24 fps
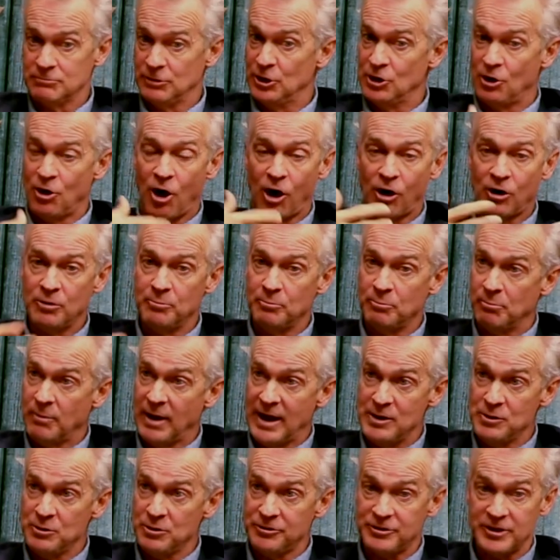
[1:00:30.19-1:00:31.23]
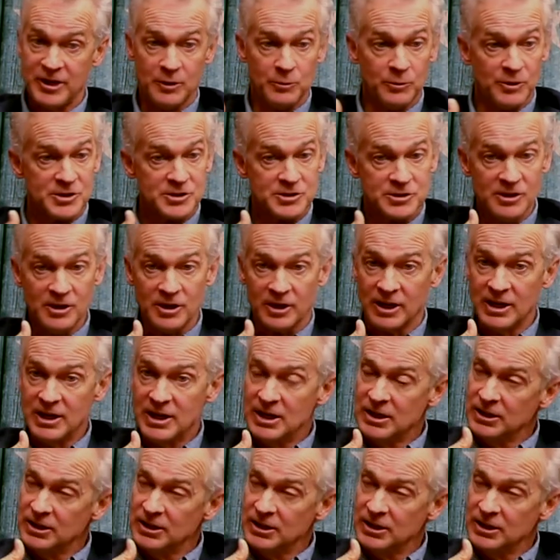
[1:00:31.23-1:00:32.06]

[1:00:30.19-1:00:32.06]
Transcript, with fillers: You know, our, my whole thing was look,